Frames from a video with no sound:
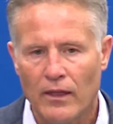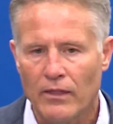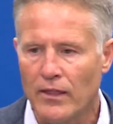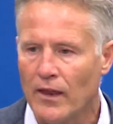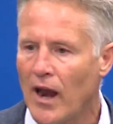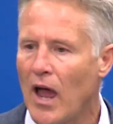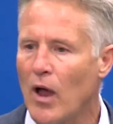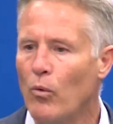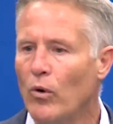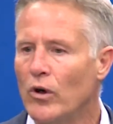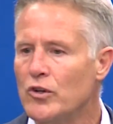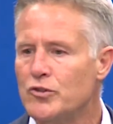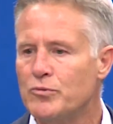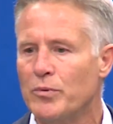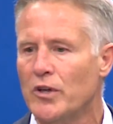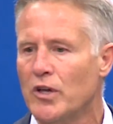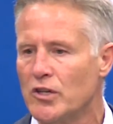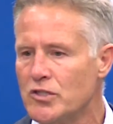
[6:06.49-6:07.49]
than I was
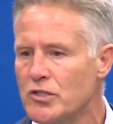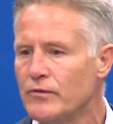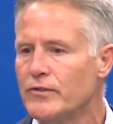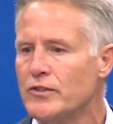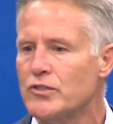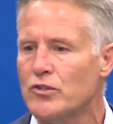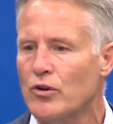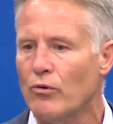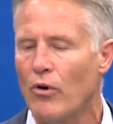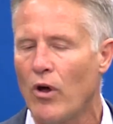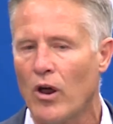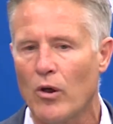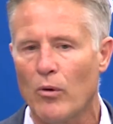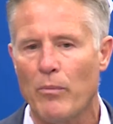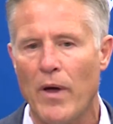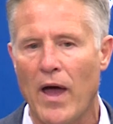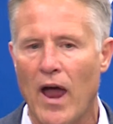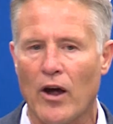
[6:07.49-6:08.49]
because of his
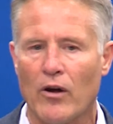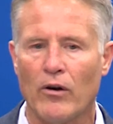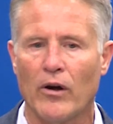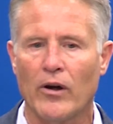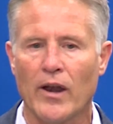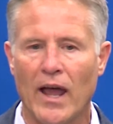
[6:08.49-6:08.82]
Toronto background.